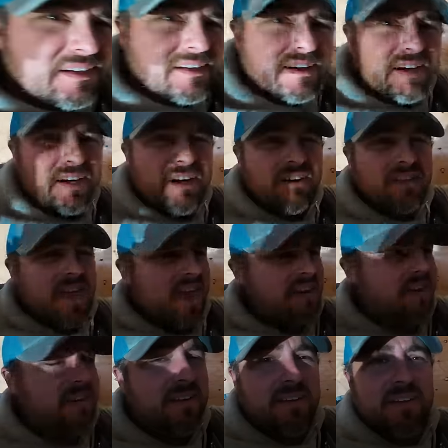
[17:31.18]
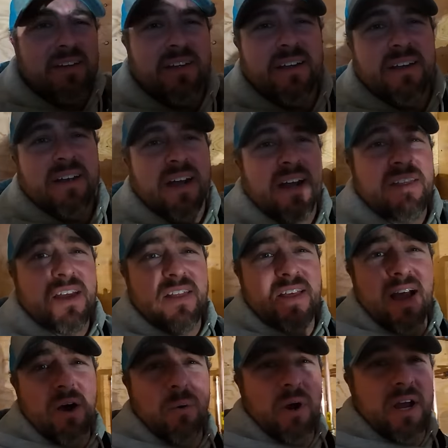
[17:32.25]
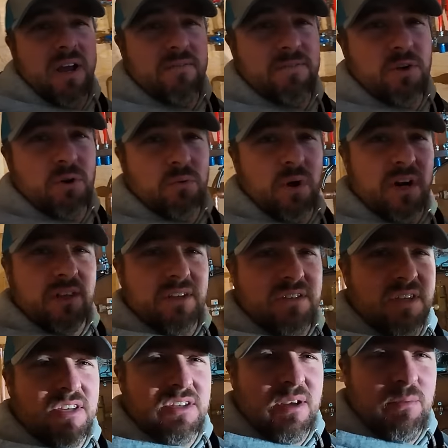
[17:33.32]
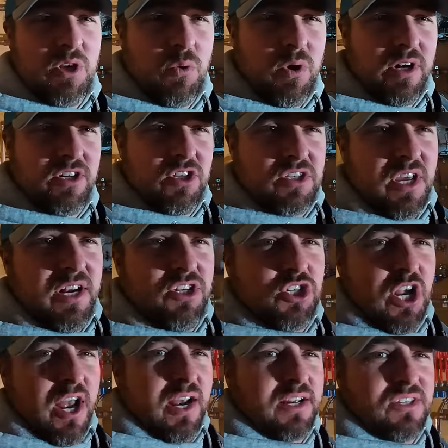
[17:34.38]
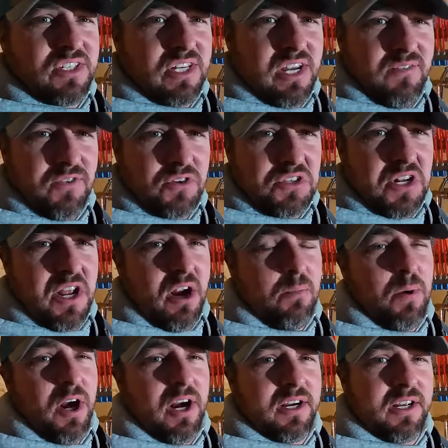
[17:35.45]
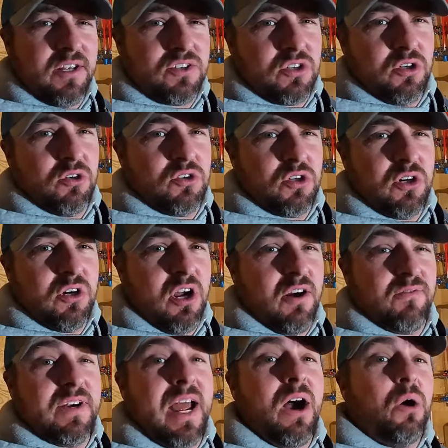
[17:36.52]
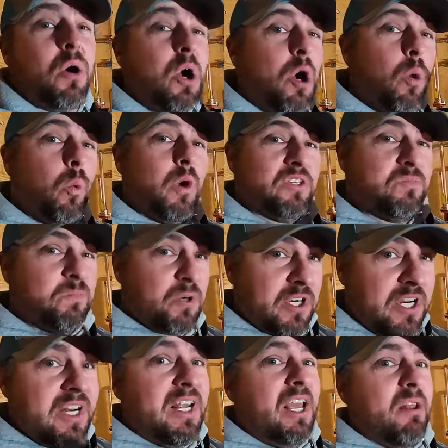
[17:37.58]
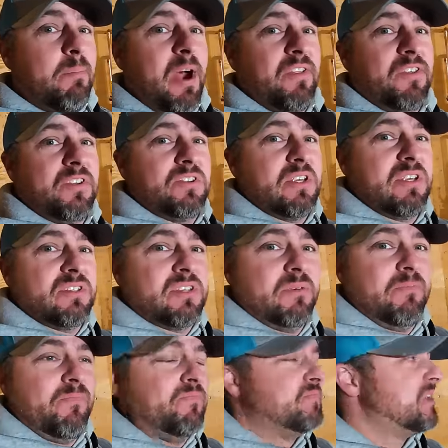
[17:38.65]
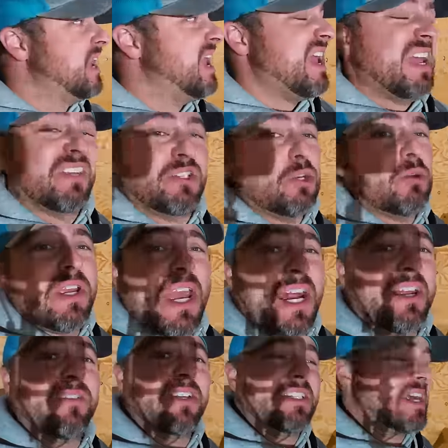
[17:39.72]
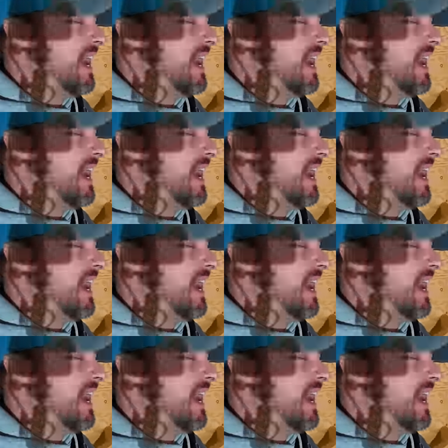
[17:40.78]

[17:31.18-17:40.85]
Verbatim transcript: You can hear that. And then that way, if you're running the system and you want to just kind of check and see if there's any air pockets, and you turn it off. Now, what's pretty neat about this system is you can't even